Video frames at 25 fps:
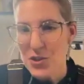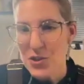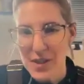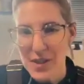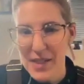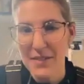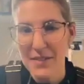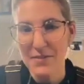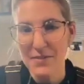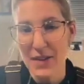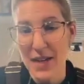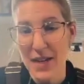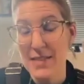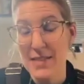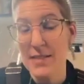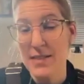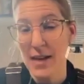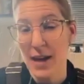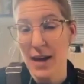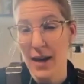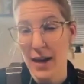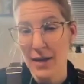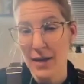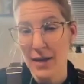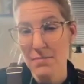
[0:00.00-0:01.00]
to invest
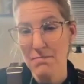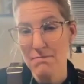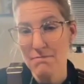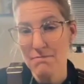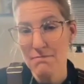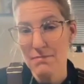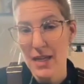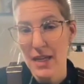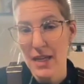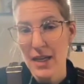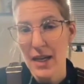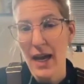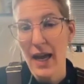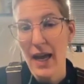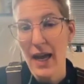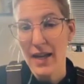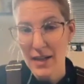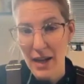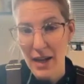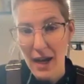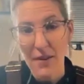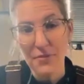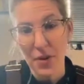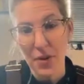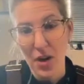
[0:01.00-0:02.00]
time and
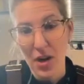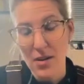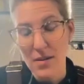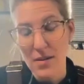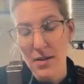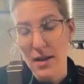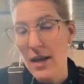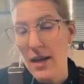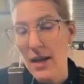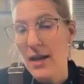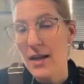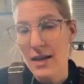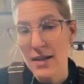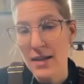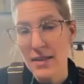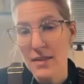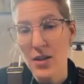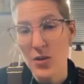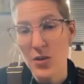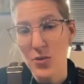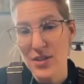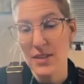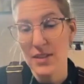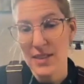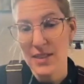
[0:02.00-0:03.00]
effort in
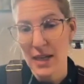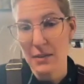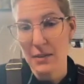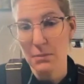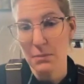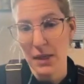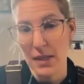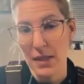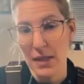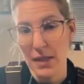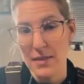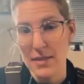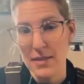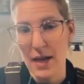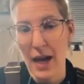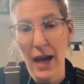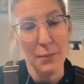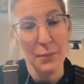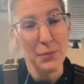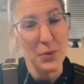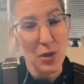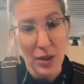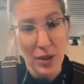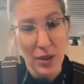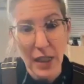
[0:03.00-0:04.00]
those assignments.
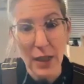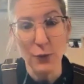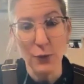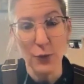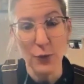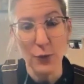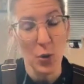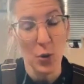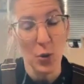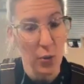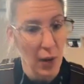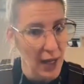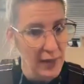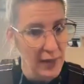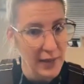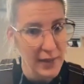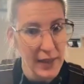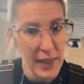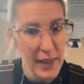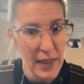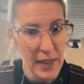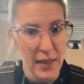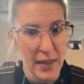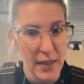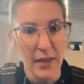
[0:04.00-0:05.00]
I'm looking for
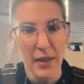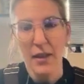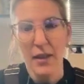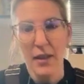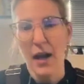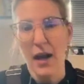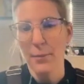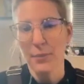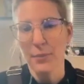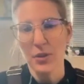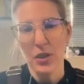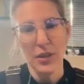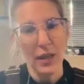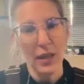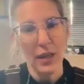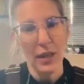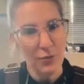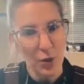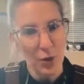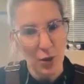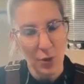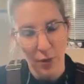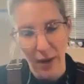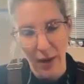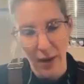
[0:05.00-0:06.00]
quality, I'm looking for
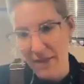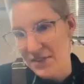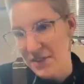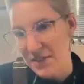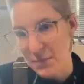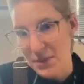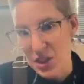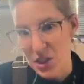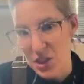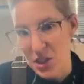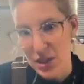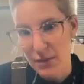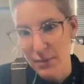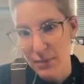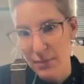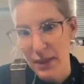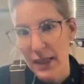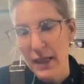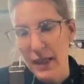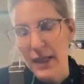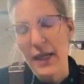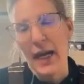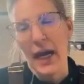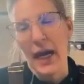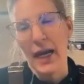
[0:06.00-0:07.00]
craftsmanship,
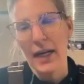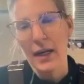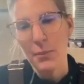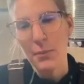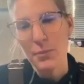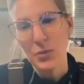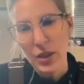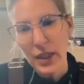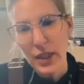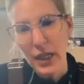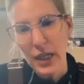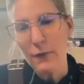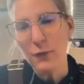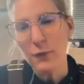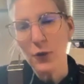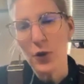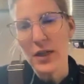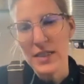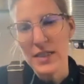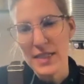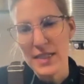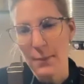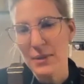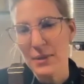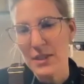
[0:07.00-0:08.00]
and I'm looking for a
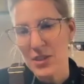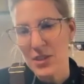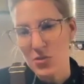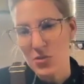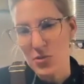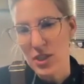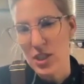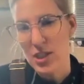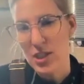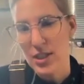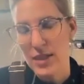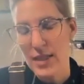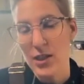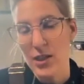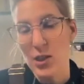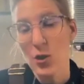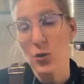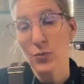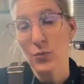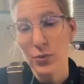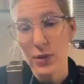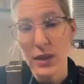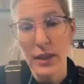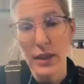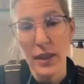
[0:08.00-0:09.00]
demonstration that you've
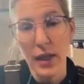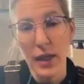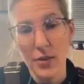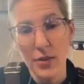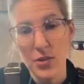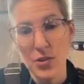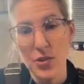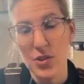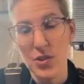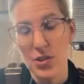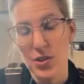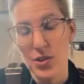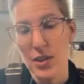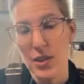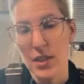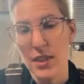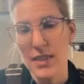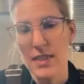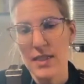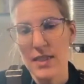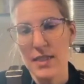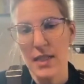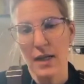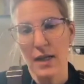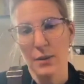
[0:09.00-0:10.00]
really understood the
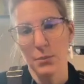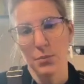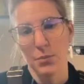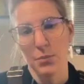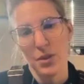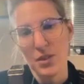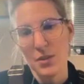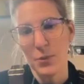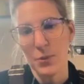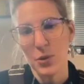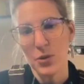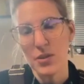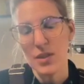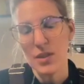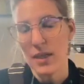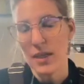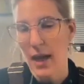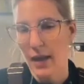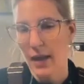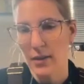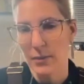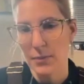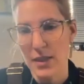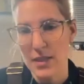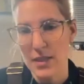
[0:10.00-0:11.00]
design principles and
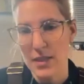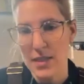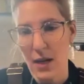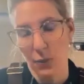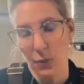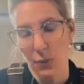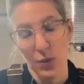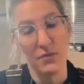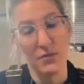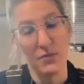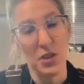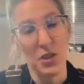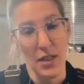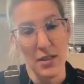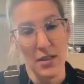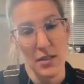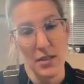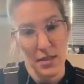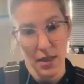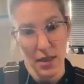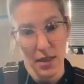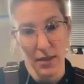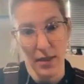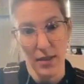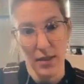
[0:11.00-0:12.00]
elements that we've just
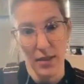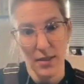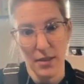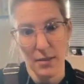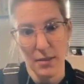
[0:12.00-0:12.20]
studied.